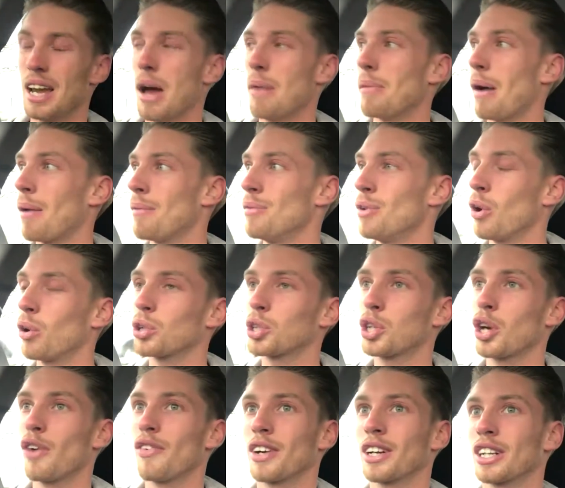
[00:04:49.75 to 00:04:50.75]
But I'm not
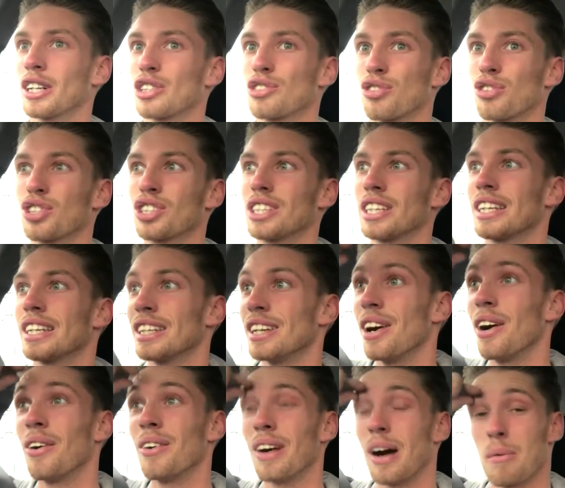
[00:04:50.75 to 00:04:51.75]
sure if I'm going to trust it, you
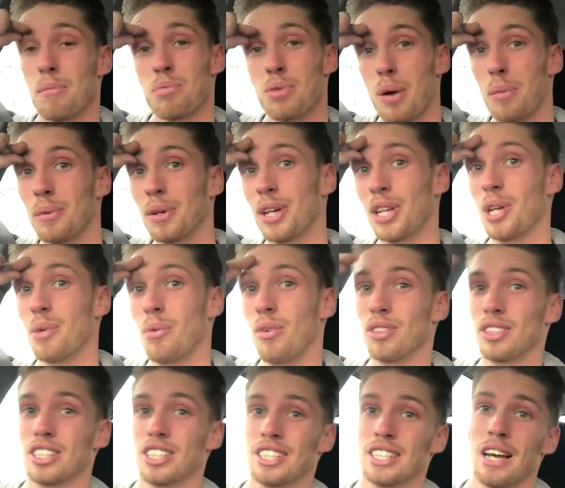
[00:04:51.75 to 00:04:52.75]
know. I'm probably going to
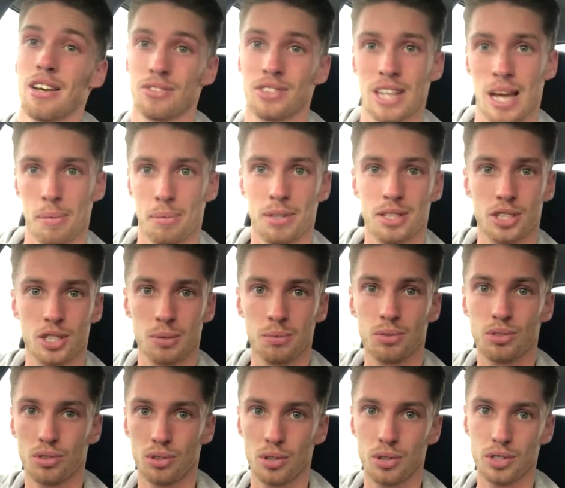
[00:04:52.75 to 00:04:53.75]
want to self-tapping some
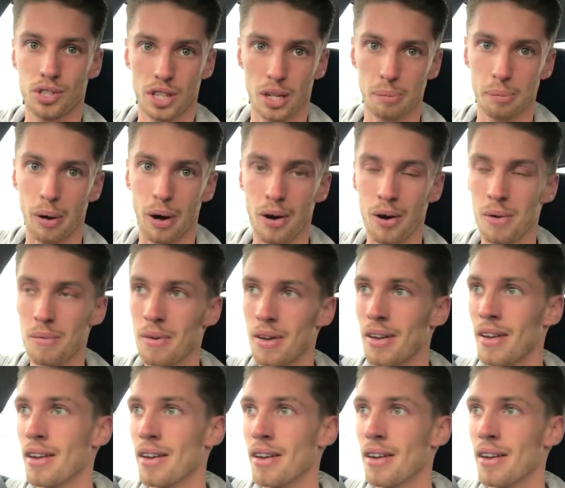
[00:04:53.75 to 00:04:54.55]
screws on the bottom.